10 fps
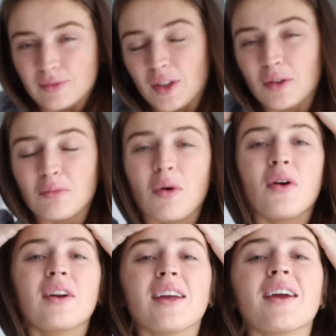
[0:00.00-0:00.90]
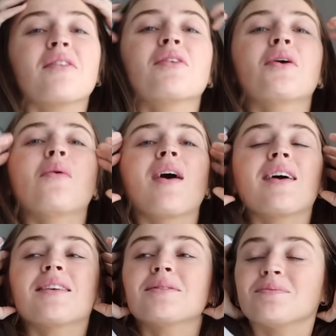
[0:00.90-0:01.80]
Good morning,
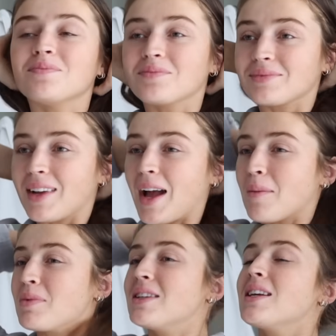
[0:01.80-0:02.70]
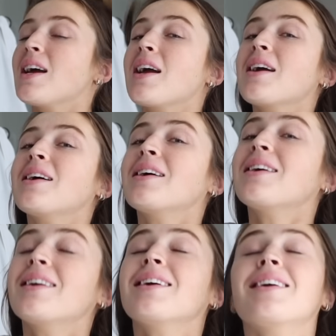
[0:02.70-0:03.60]
everyone. Happy
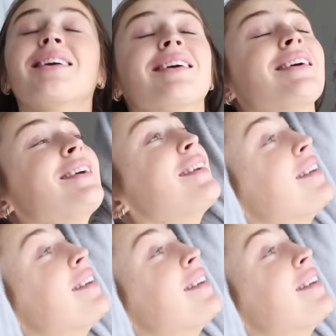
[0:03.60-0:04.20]
day